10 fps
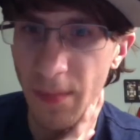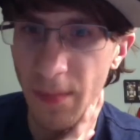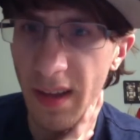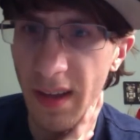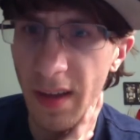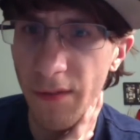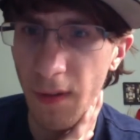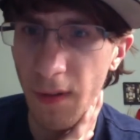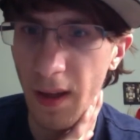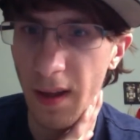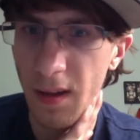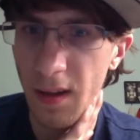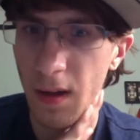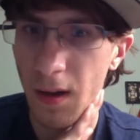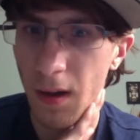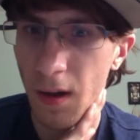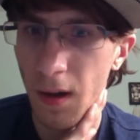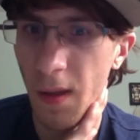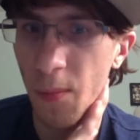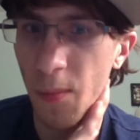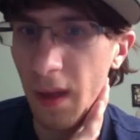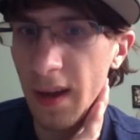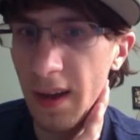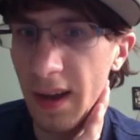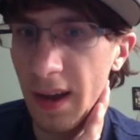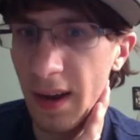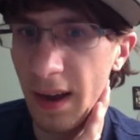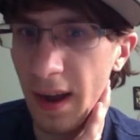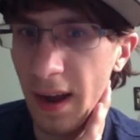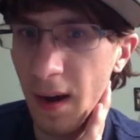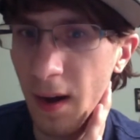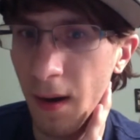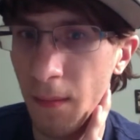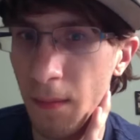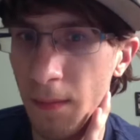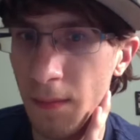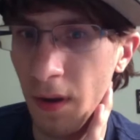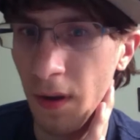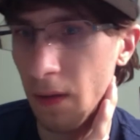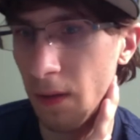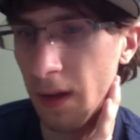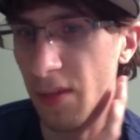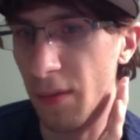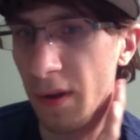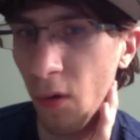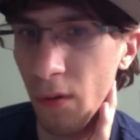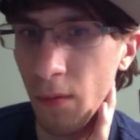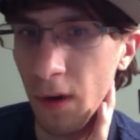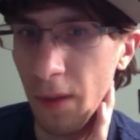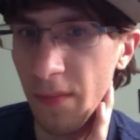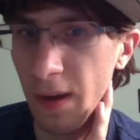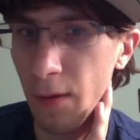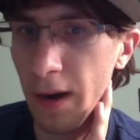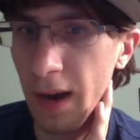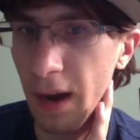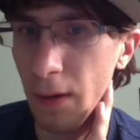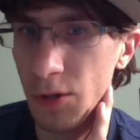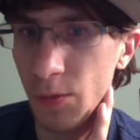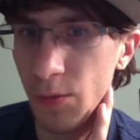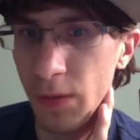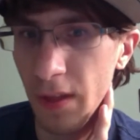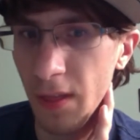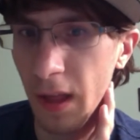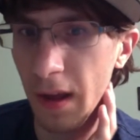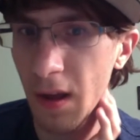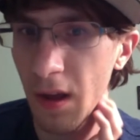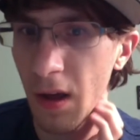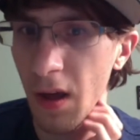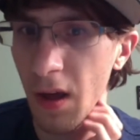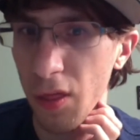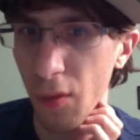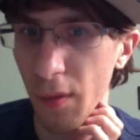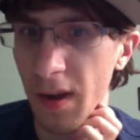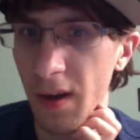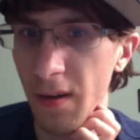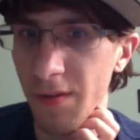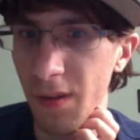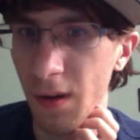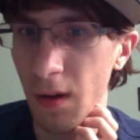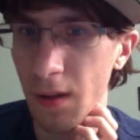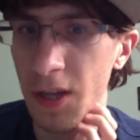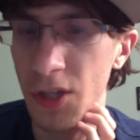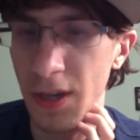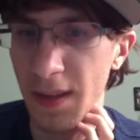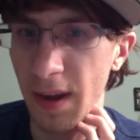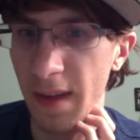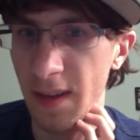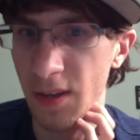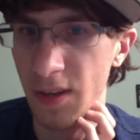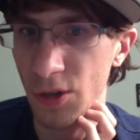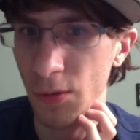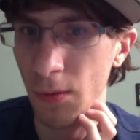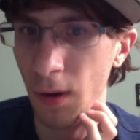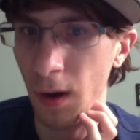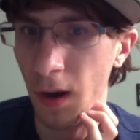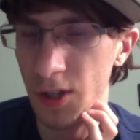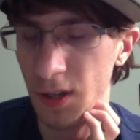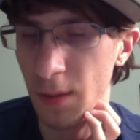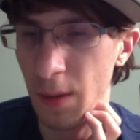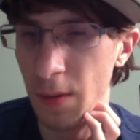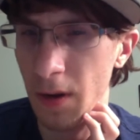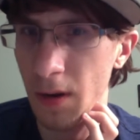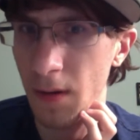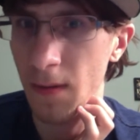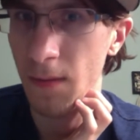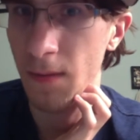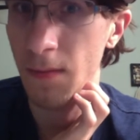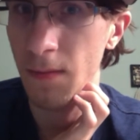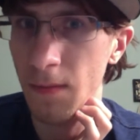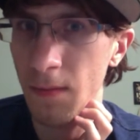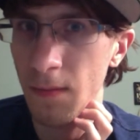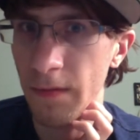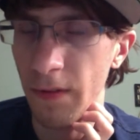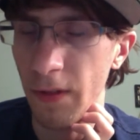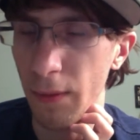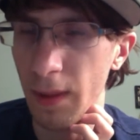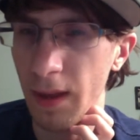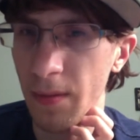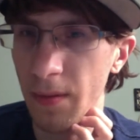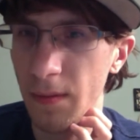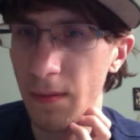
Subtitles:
thinking for like, they're probably gonna get a another like 3 orb. What I'm thinking right now is you play like 3 of the Legion and the Maid, and then 2 Asha maybe. For the 3 lineup.